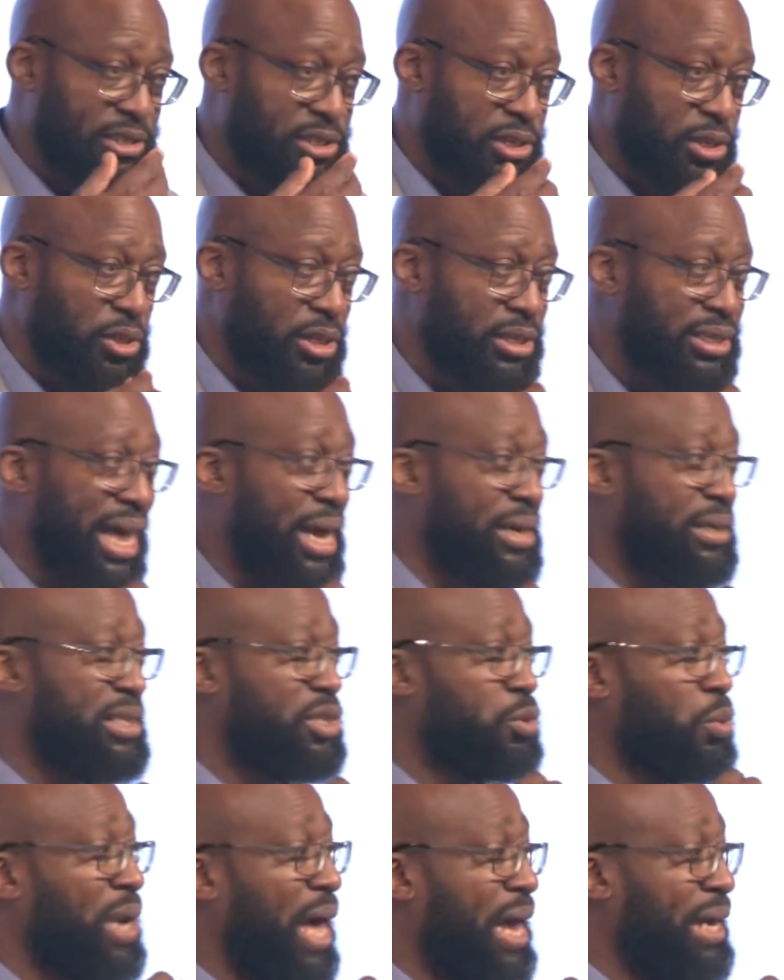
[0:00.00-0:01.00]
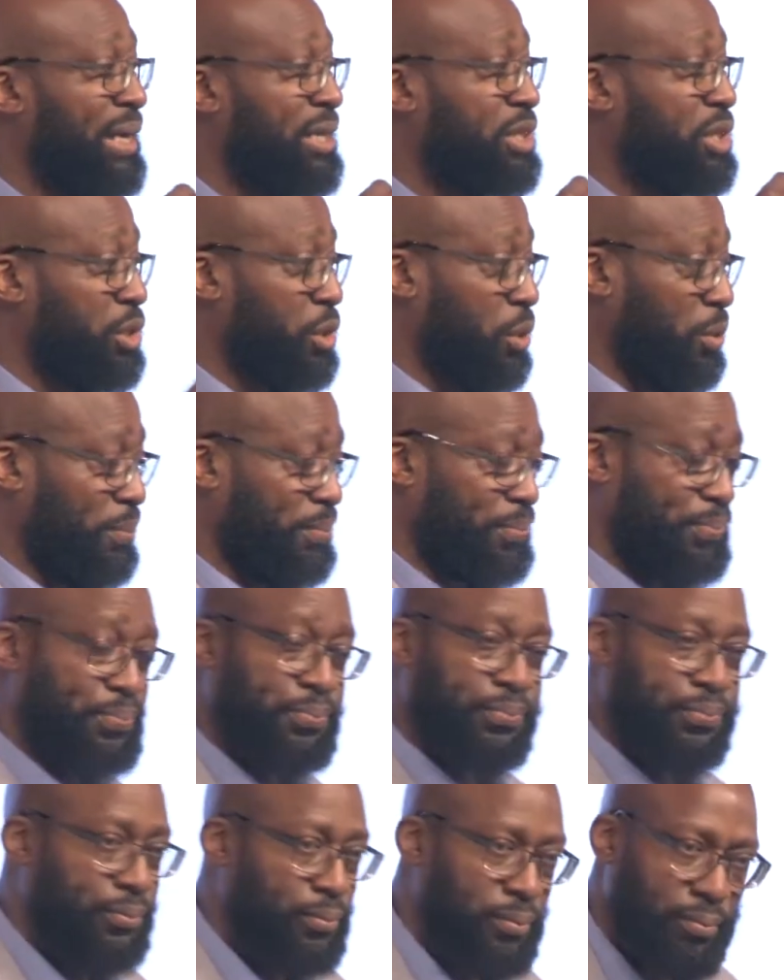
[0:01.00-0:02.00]
Jesus, now this is what I need to do.
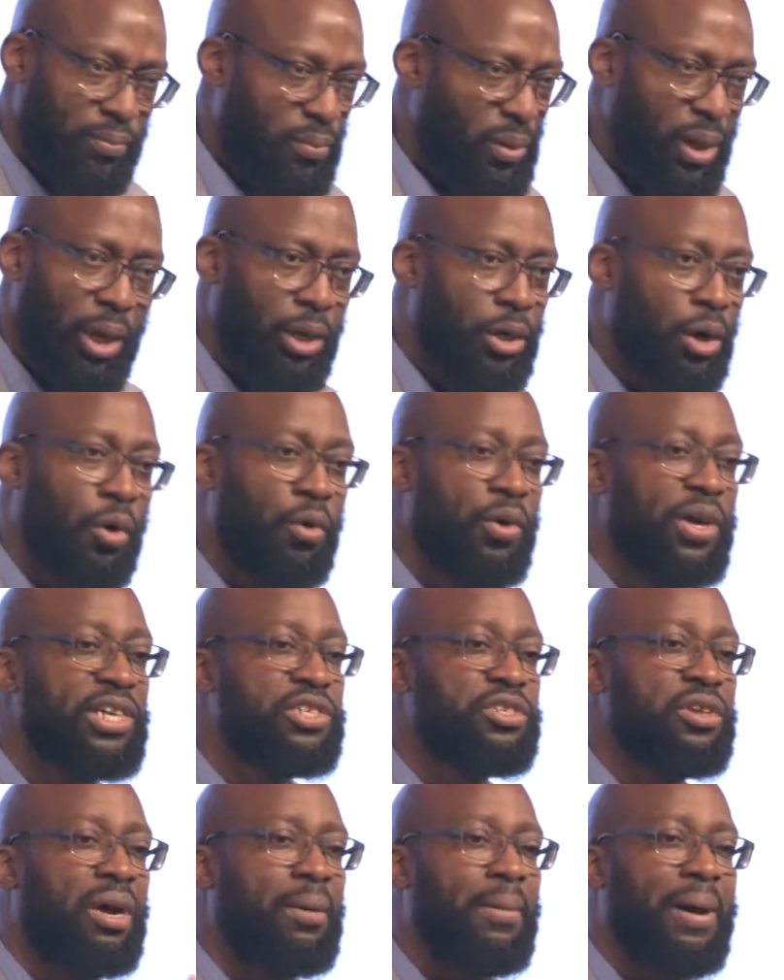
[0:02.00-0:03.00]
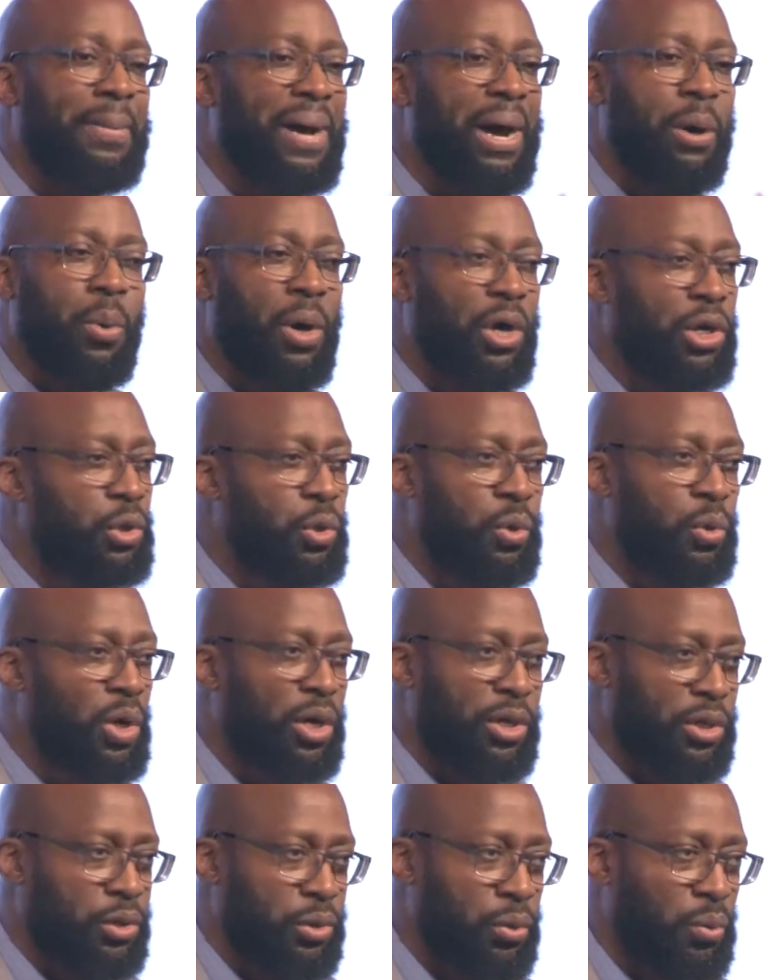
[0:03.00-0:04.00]
No, it's not about what you've got
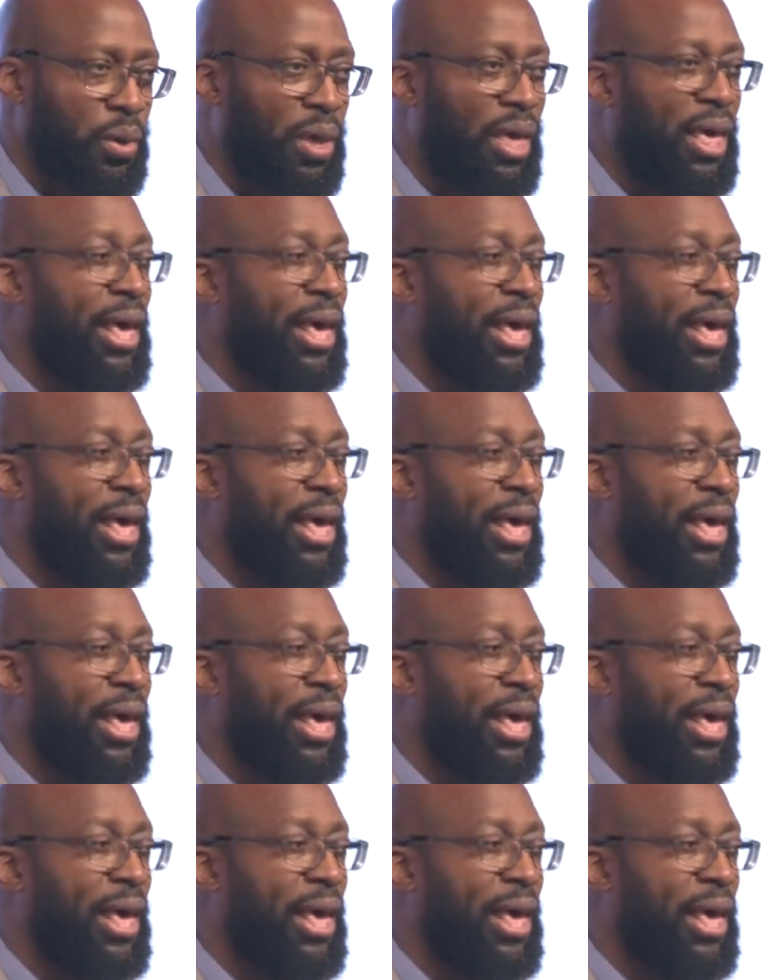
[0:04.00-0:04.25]
to do.